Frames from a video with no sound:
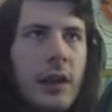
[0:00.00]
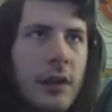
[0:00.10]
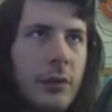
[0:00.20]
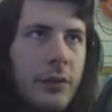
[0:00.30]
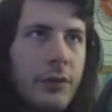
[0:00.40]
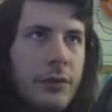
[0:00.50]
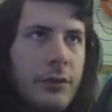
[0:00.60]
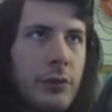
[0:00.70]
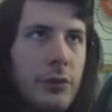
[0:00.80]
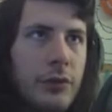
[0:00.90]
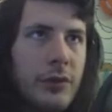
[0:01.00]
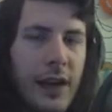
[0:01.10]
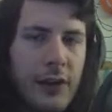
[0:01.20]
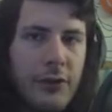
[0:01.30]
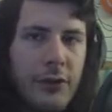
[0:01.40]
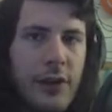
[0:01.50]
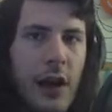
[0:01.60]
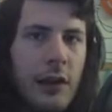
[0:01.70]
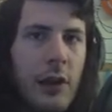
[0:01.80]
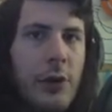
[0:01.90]
It was due to textures
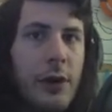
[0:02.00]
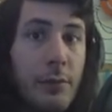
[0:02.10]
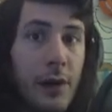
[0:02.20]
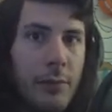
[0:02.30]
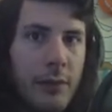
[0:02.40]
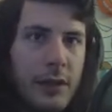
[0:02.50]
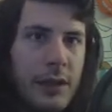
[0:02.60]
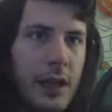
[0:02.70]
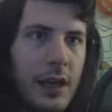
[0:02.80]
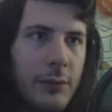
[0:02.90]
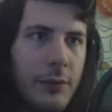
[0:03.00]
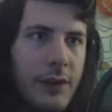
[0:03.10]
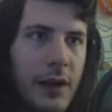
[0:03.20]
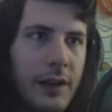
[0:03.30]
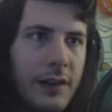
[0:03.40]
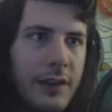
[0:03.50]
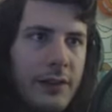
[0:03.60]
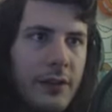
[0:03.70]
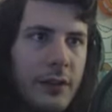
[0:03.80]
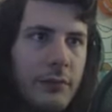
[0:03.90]
not loading properly and was not
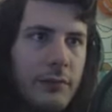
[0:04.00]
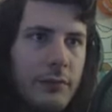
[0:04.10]
intentional.